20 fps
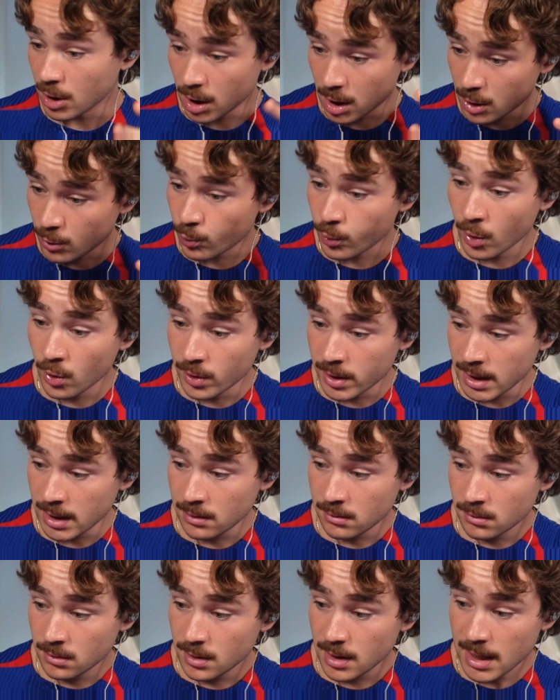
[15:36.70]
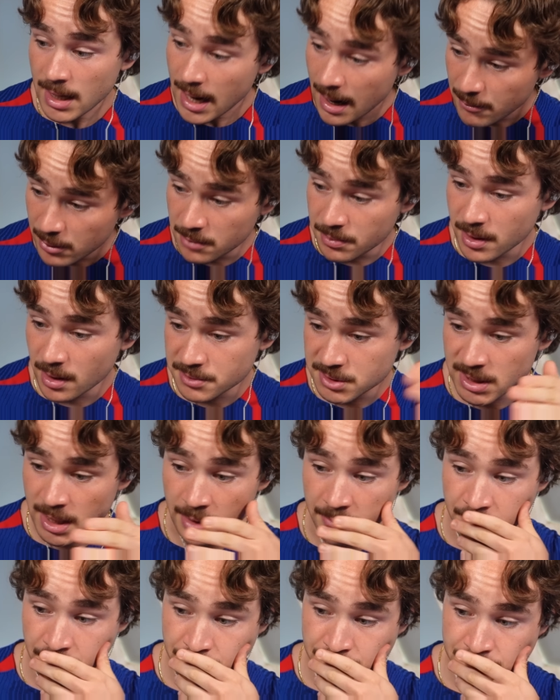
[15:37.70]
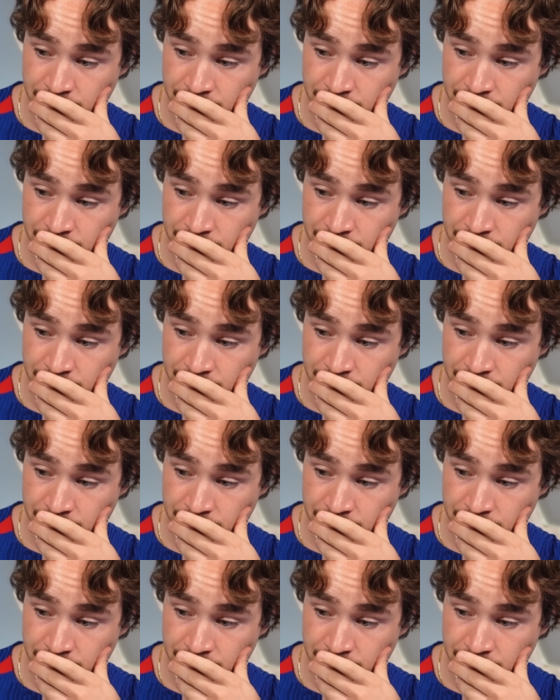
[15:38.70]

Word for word: going to ruin it, and I'm going to be upset